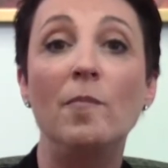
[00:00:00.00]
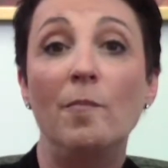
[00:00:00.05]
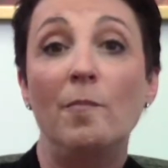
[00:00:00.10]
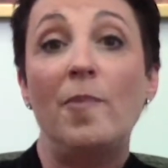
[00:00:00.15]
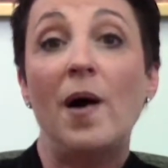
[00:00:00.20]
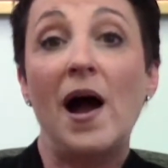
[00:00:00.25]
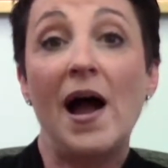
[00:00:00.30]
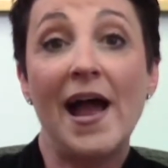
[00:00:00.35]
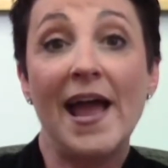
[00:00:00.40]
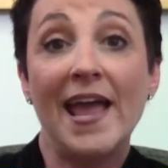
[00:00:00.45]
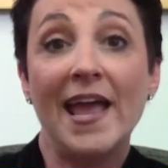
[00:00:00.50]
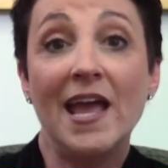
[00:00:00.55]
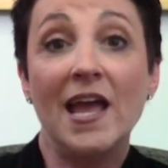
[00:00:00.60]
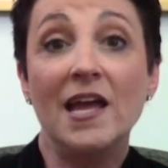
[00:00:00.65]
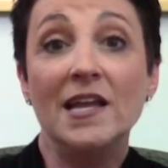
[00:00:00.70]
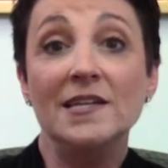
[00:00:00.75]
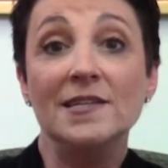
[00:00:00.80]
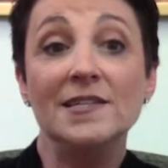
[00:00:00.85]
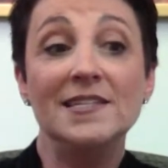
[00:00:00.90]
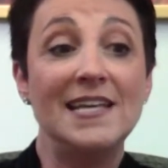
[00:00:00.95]
by
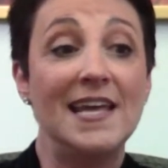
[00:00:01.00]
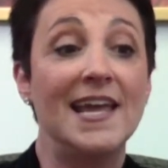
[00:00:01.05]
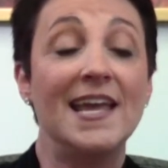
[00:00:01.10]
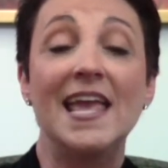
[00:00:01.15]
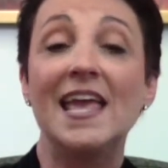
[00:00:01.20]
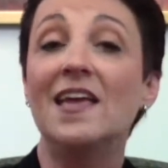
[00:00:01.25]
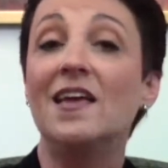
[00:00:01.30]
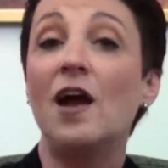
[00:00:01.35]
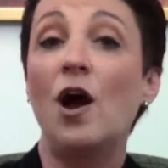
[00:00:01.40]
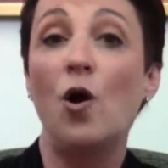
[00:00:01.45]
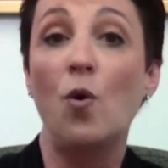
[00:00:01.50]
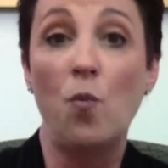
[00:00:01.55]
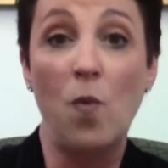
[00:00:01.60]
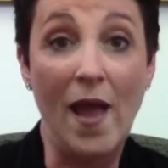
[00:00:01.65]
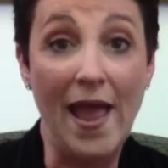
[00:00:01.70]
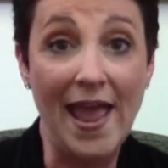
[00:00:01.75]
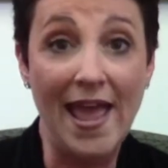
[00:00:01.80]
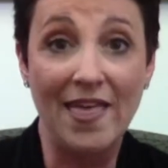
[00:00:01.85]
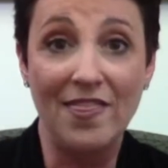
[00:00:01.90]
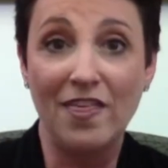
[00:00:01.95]
taking
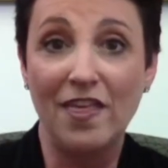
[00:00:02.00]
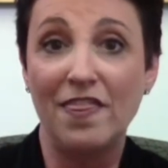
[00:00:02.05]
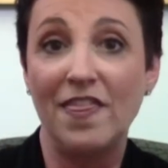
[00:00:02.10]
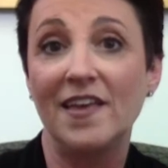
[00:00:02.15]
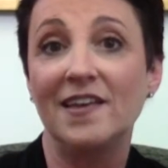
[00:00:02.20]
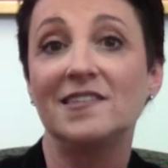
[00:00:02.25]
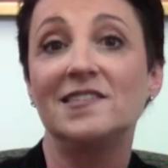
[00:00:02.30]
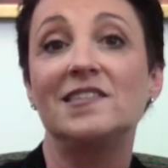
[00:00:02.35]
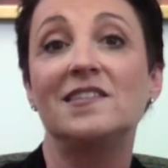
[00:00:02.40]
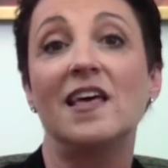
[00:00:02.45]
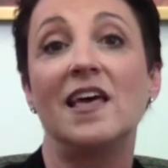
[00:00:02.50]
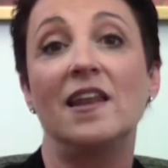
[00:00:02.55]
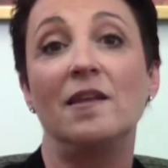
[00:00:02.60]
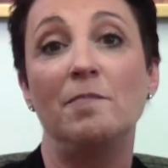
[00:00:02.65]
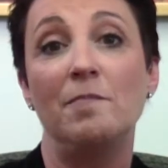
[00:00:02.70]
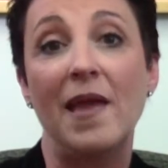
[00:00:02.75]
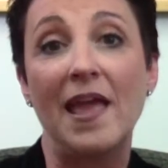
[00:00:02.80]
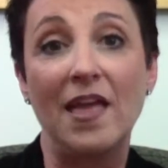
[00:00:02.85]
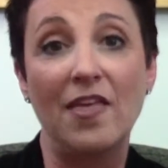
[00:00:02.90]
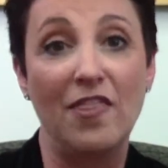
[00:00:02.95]
away the things that
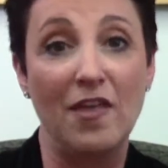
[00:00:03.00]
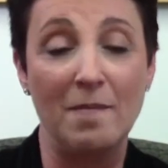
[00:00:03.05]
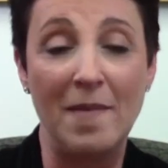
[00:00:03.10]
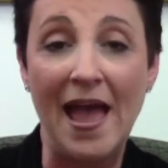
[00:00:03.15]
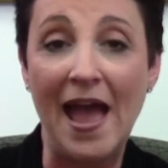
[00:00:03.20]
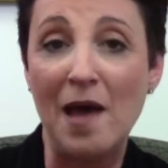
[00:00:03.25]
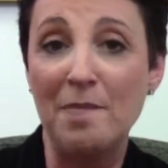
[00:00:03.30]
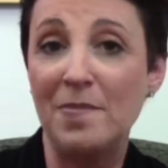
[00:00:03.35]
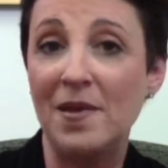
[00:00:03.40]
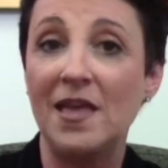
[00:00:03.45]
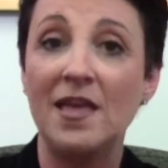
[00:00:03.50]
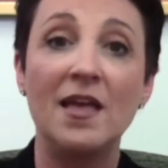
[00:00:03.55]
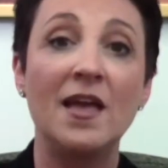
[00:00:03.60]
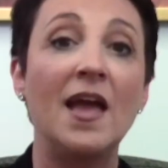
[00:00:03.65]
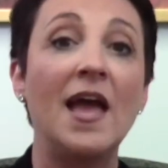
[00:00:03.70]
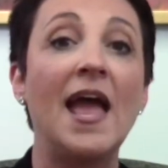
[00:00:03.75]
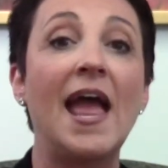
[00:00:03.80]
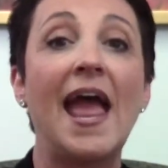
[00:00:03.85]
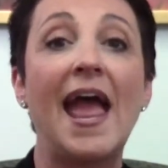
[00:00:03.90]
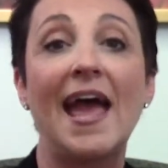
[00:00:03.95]
make them happy
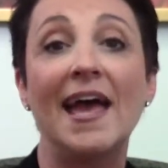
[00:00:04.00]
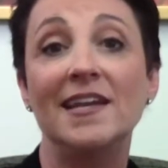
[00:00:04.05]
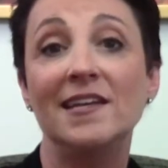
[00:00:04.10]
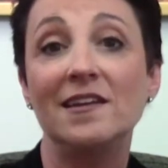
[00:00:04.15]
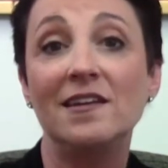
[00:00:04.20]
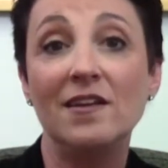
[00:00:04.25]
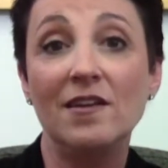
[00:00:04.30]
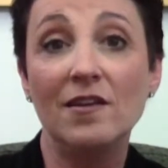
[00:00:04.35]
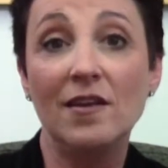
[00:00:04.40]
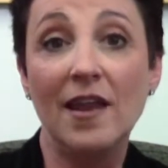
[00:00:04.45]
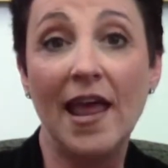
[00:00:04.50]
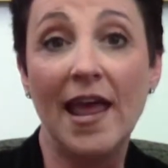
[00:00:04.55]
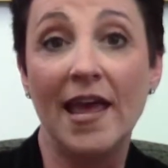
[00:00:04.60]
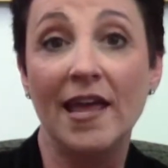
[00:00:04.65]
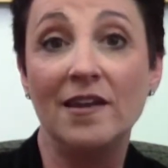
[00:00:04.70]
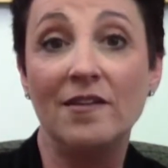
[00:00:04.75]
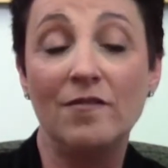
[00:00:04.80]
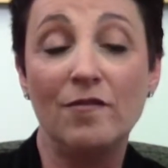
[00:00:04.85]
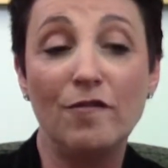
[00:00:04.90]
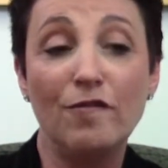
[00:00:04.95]

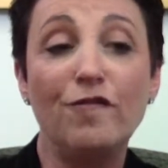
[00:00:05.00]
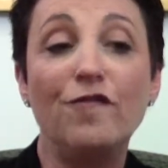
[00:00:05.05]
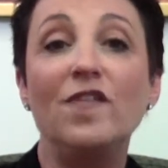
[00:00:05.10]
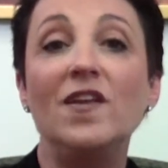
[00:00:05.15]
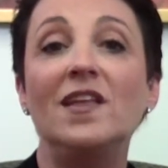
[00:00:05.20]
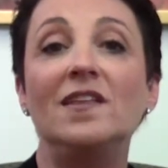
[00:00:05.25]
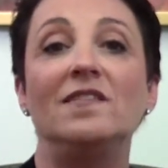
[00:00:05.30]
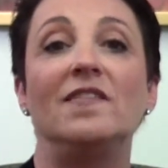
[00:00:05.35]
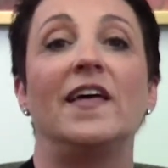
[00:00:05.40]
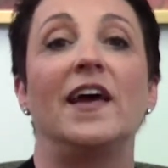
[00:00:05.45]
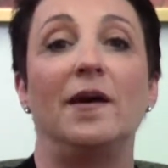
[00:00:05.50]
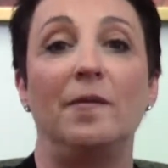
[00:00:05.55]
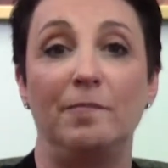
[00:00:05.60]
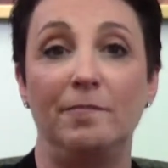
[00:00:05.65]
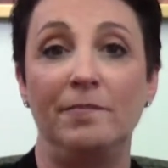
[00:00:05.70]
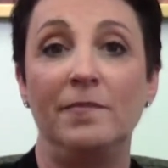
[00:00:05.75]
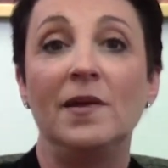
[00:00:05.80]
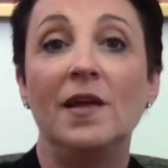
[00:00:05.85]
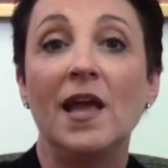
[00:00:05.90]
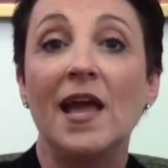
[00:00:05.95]
and feed them.
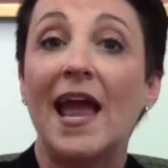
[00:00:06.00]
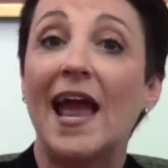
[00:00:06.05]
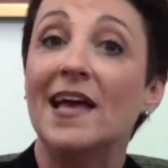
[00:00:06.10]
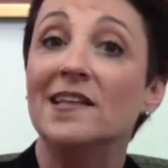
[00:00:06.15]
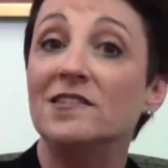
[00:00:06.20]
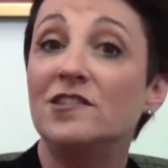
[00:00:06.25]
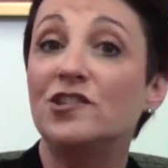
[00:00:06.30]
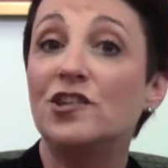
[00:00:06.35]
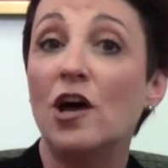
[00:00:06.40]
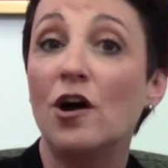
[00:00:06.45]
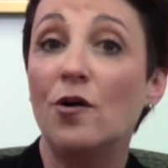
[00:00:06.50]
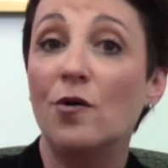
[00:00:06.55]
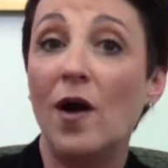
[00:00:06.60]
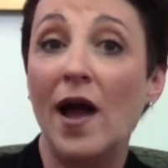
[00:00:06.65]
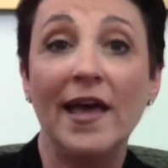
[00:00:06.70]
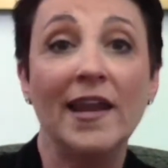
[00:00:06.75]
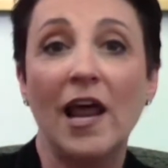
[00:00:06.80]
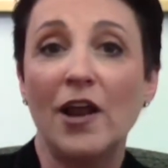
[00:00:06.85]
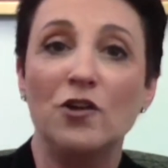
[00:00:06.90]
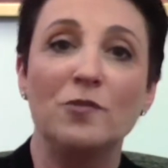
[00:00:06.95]
And
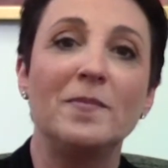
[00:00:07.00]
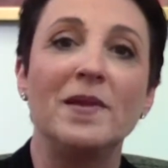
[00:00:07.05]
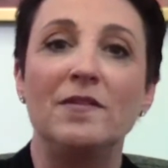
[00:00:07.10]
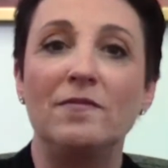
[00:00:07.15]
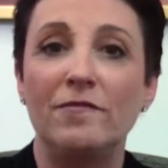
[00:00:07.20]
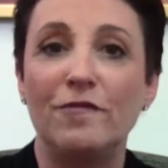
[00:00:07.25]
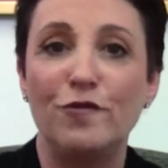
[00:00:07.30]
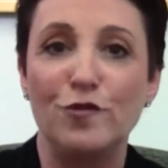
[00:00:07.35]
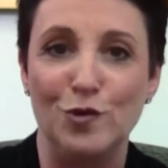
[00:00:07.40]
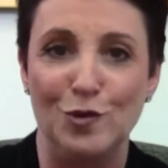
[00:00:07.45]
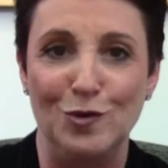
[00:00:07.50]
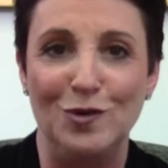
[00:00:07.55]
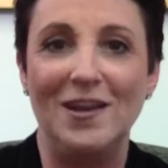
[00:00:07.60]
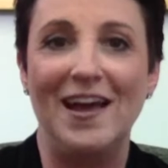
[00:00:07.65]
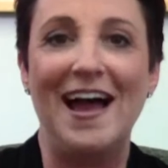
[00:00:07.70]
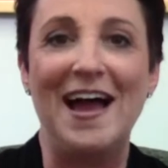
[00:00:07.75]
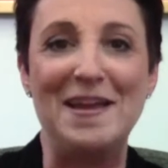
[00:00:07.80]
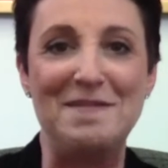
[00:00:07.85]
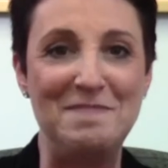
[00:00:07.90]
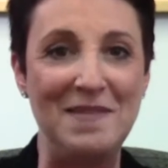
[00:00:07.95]
I don't mean food,
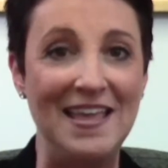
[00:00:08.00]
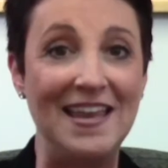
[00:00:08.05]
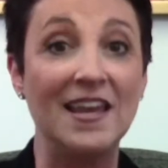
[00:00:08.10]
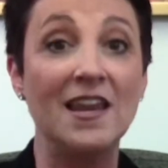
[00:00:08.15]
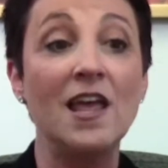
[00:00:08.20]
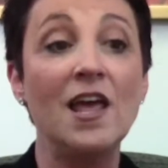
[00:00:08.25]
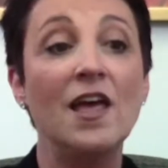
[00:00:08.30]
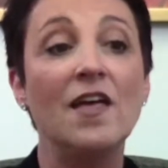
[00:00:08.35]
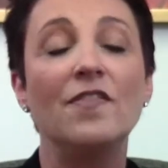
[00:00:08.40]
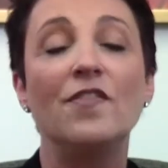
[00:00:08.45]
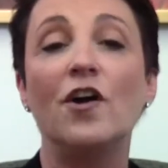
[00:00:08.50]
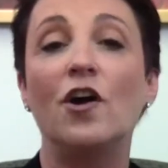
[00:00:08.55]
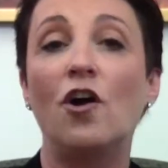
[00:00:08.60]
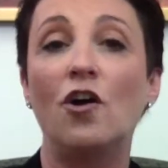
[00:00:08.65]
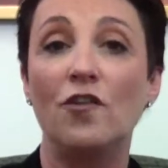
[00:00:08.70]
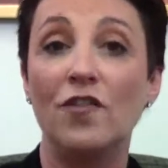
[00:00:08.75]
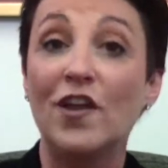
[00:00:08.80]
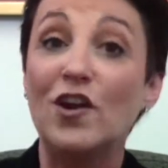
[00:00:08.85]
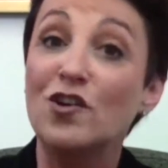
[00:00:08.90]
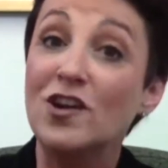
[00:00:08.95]
I mean
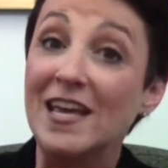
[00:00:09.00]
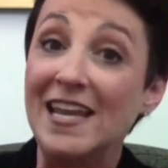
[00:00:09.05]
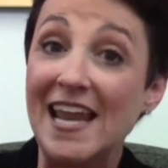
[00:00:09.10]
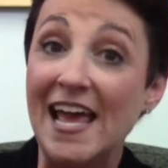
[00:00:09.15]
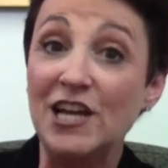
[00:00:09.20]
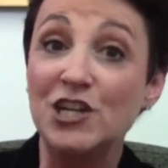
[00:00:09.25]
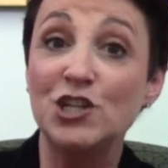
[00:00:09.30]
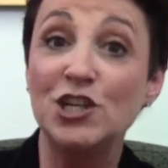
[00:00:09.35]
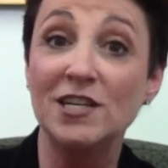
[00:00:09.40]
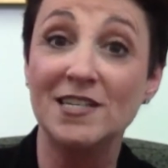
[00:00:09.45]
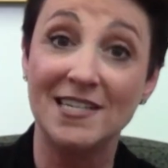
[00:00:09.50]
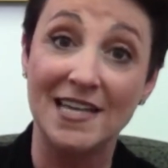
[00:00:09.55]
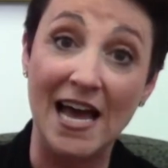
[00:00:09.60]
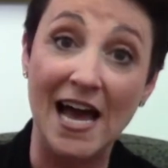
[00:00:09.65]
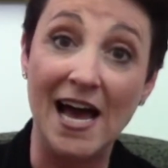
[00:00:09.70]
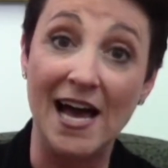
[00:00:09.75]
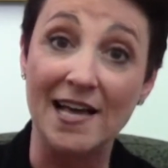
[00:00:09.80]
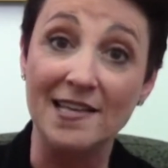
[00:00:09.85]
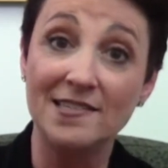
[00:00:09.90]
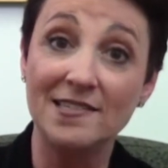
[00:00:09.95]
their connection to
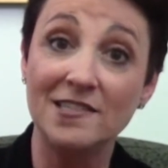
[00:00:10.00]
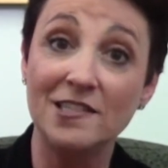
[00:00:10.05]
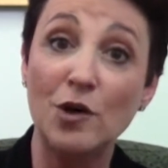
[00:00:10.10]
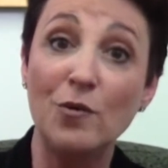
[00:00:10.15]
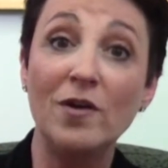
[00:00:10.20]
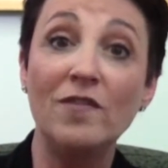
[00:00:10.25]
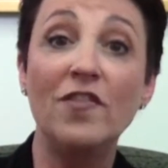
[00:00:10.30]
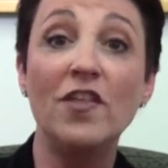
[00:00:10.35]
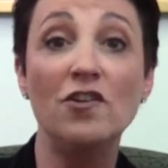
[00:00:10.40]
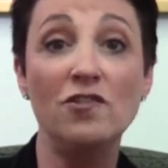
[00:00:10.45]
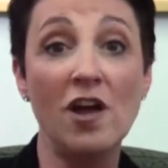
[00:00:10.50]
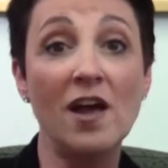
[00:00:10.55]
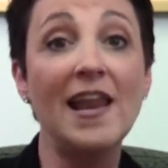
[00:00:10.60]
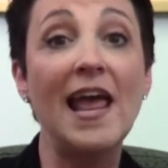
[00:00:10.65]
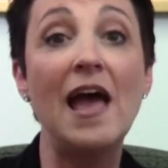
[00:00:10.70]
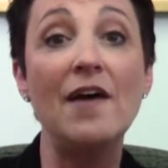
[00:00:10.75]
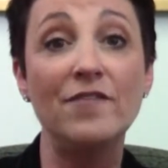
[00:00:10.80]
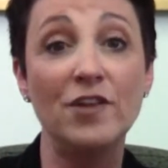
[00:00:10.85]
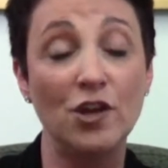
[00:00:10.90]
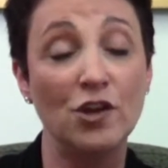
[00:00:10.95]
us. So if they're not
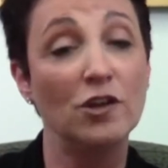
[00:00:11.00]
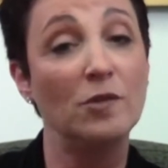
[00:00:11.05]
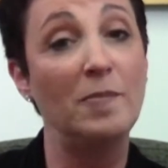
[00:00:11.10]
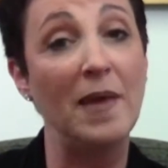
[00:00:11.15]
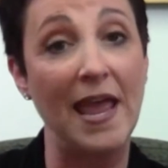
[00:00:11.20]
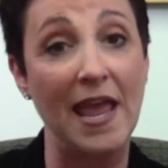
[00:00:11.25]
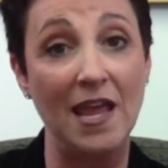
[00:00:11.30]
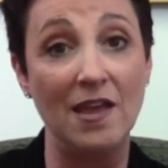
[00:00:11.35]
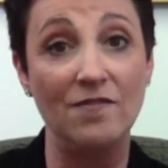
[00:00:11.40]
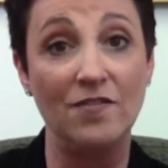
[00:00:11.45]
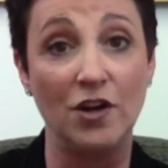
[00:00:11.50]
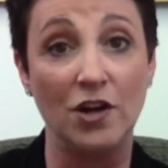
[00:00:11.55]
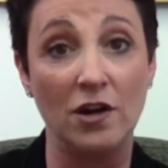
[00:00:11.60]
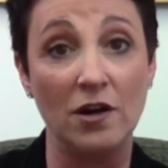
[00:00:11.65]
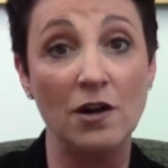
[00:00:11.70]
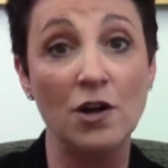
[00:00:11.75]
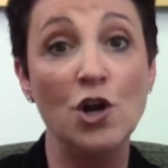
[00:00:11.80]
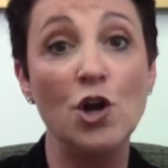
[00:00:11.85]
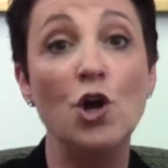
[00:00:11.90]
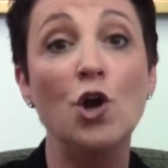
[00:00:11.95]
having good
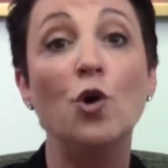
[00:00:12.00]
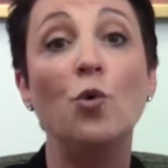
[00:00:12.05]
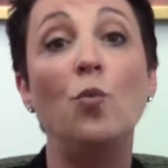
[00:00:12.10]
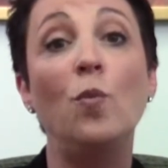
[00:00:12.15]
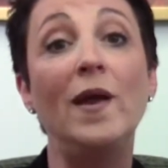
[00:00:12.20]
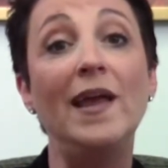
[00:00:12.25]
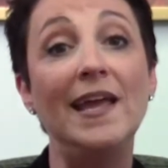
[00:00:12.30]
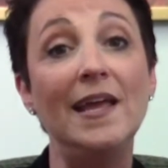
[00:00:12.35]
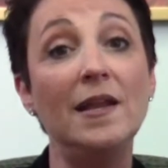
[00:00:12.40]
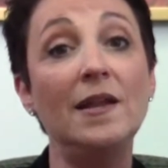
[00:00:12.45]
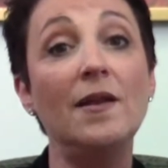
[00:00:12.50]
behavior, we